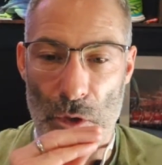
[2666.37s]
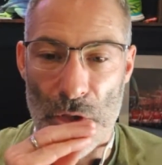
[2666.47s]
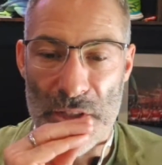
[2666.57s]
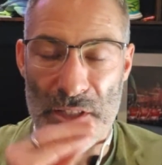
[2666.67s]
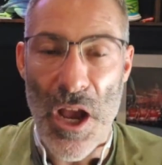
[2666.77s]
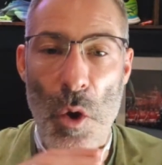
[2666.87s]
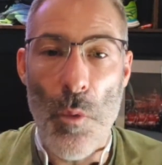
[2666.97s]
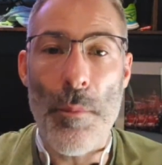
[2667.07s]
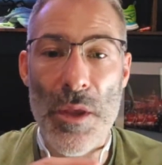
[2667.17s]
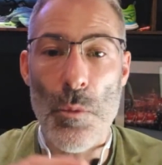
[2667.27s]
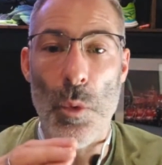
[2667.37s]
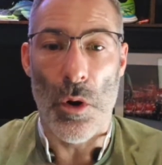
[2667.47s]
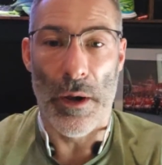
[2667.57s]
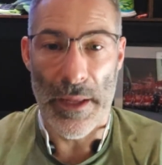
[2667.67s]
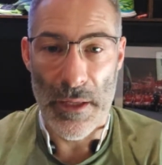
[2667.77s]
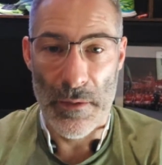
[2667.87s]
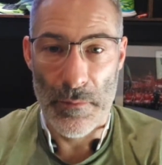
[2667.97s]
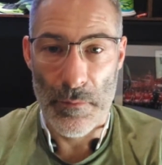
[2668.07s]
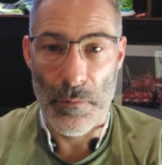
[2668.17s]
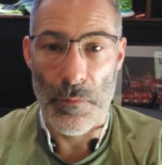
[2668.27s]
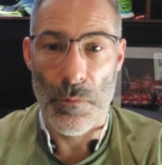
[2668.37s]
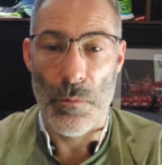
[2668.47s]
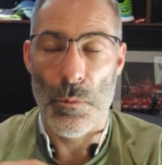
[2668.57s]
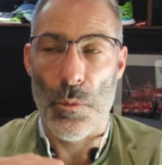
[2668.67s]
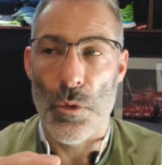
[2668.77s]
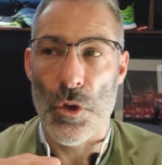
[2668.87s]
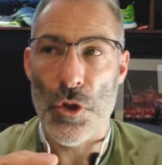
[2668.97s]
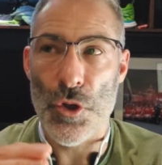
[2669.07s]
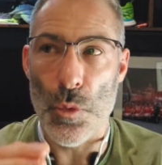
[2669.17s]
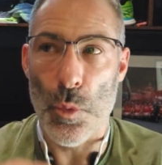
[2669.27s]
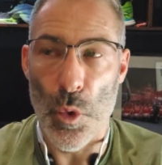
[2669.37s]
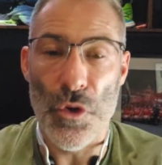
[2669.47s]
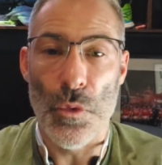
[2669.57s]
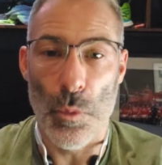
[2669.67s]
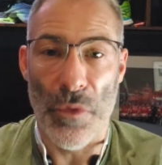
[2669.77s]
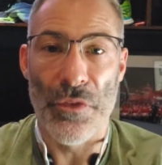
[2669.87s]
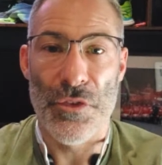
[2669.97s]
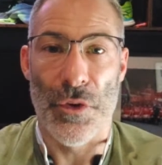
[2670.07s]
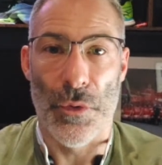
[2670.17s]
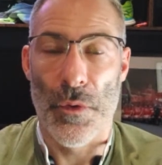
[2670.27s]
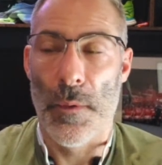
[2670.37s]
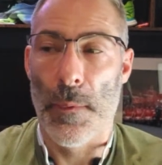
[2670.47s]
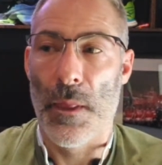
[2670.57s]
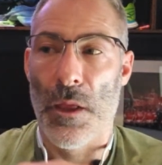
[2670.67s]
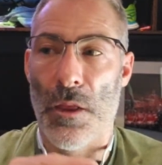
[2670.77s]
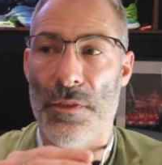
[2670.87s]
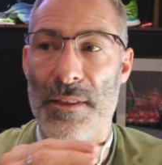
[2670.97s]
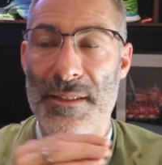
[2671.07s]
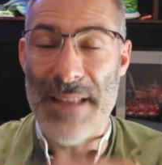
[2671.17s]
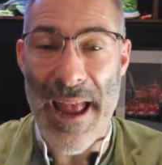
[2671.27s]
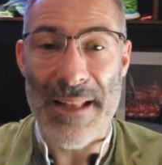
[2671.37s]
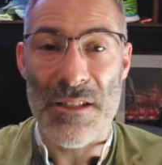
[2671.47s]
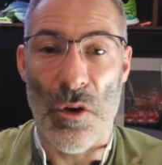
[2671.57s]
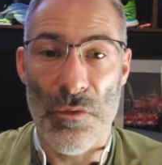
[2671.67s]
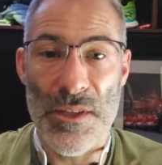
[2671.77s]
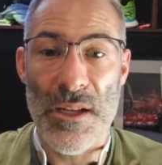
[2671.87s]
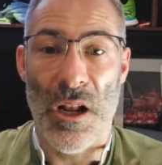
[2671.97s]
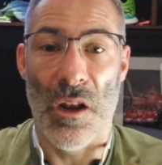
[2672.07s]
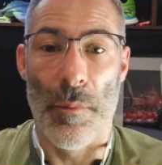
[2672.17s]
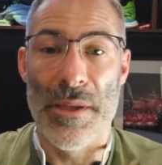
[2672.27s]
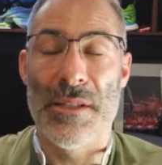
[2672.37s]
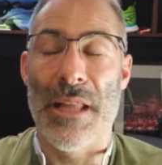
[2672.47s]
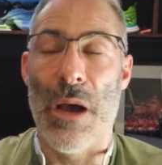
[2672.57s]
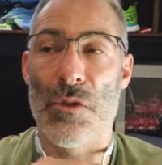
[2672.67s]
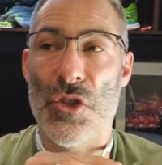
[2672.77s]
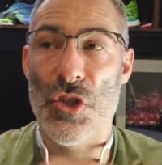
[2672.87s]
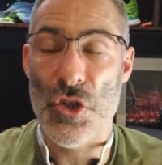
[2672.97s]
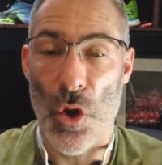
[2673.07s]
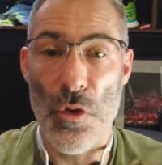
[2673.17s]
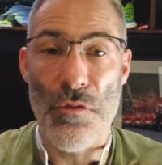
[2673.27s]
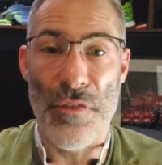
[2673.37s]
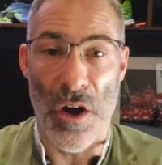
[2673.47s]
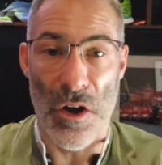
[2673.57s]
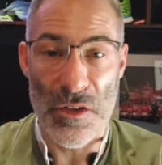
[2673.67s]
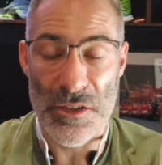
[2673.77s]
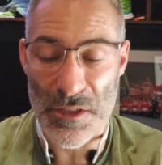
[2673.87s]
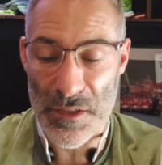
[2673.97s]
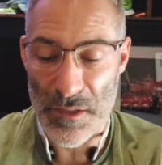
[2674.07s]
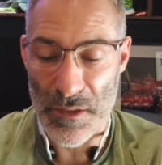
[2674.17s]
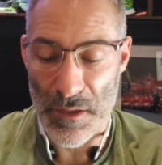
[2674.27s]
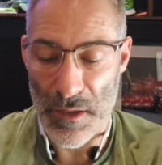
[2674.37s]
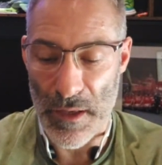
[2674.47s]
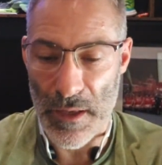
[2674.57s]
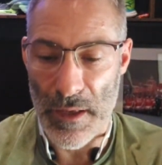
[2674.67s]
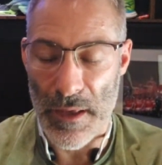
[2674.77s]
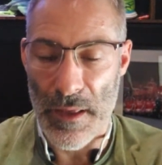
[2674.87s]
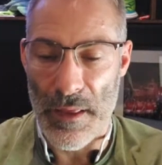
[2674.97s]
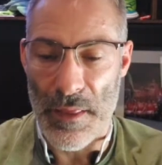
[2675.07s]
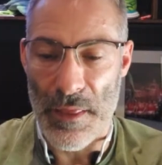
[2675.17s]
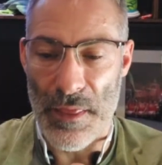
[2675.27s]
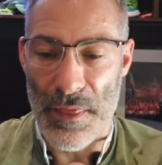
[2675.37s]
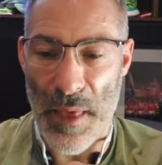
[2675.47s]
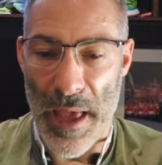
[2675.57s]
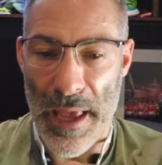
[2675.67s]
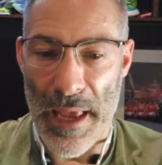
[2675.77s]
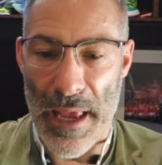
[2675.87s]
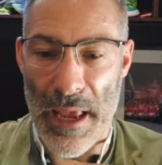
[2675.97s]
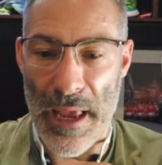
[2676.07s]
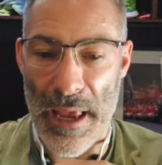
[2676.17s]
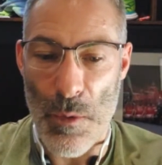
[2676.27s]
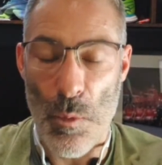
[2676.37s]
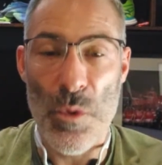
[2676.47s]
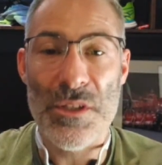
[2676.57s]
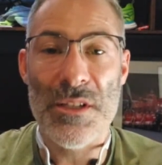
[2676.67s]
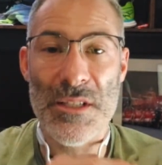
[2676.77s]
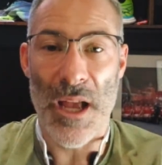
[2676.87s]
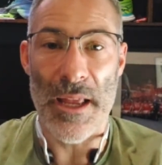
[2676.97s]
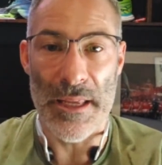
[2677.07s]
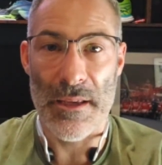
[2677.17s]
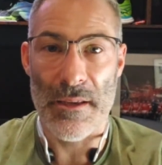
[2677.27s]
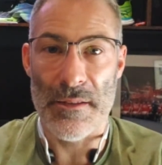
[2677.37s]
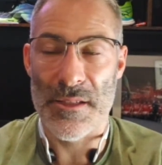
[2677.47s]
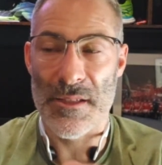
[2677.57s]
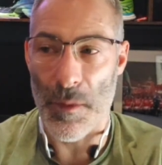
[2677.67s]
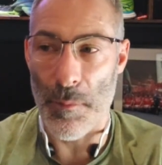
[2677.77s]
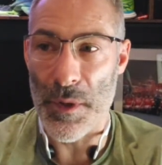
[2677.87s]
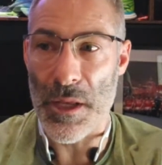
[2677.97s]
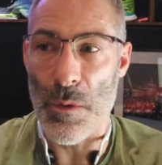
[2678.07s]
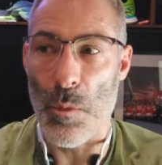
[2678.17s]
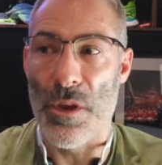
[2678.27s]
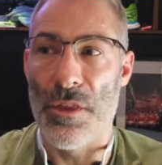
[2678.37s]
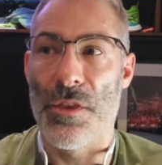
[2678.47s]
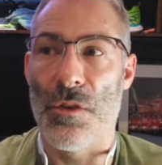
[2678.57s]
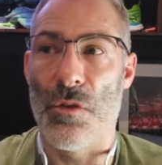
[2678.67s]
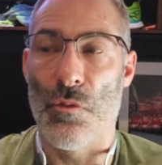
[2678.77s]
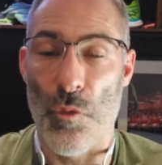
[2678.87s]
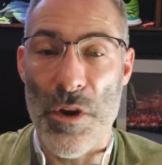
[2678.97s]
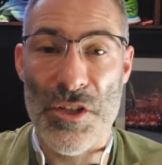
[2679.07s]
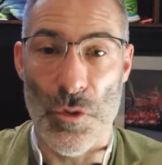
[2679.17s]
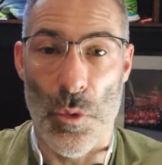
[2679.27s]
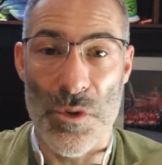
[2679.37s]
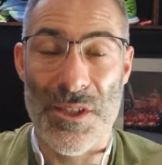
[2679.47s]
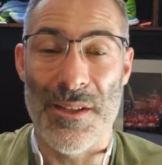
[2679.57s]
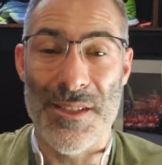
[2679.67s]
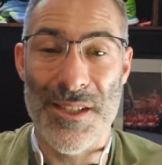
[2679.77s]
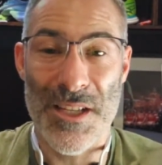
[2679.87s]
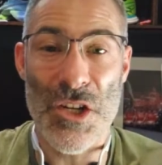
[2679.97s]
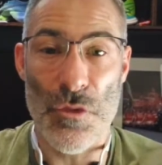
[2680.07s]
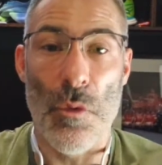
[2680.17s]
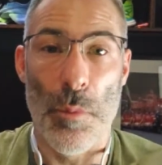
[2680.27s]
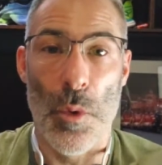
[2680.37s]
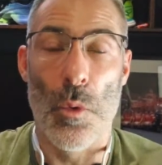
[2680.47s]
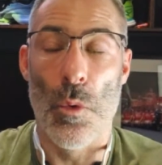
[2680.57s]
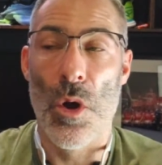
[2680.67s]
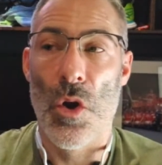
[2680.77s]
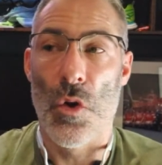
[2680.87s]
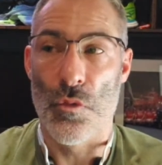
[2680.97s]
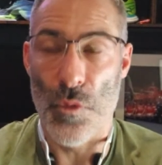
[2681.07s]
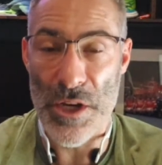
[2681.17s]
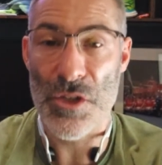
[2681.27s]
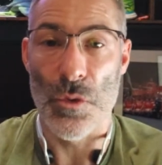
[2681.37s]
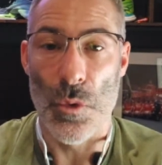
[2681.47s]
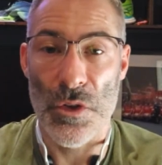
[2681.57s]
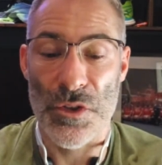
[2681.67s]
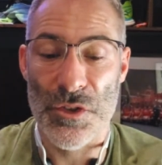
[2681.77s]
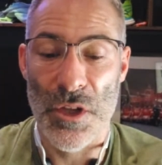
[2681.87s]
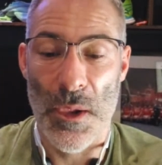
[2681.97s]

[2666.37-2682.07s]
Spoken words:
Tell me why you wouldn't want to. The debt of this club is now so vast that it would take somebody with considerable resource,